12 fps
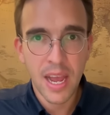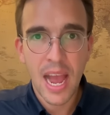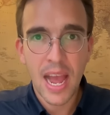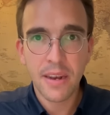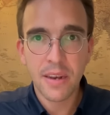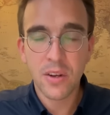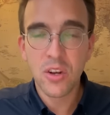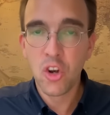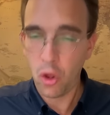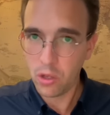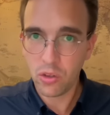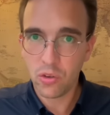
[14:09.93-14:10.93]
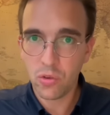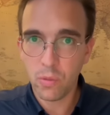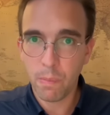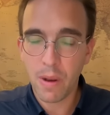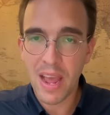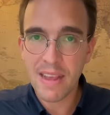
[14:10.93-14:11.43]
and not to
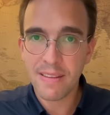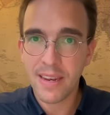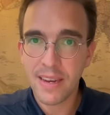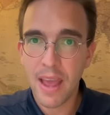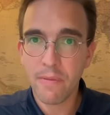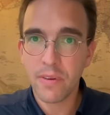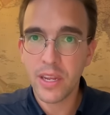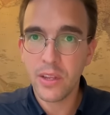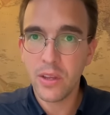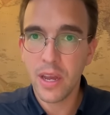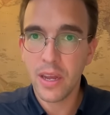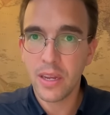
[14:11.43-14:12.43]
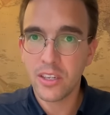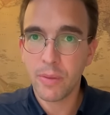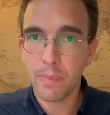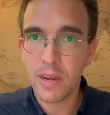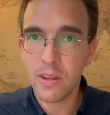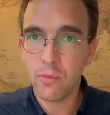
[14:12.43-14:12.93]
place in every
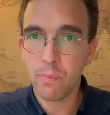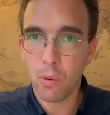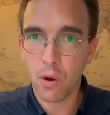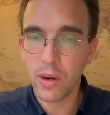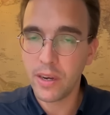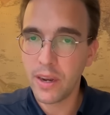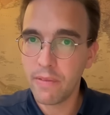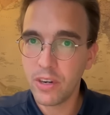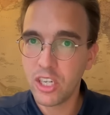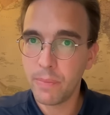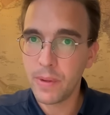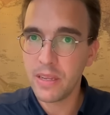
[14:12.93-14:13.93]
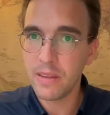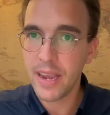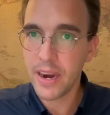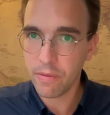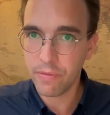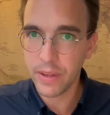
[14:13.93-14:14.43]
Japanese port and every Japanese
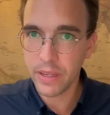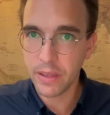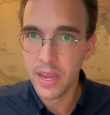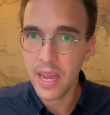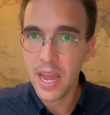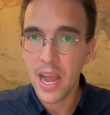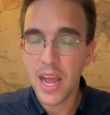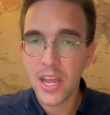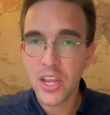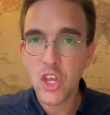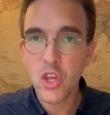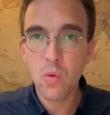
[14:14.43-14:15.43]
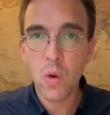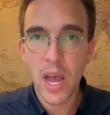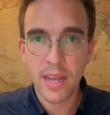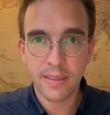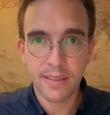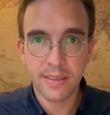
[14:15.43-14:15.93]
airfield
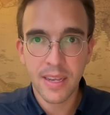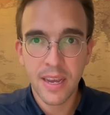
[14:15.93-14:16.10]
US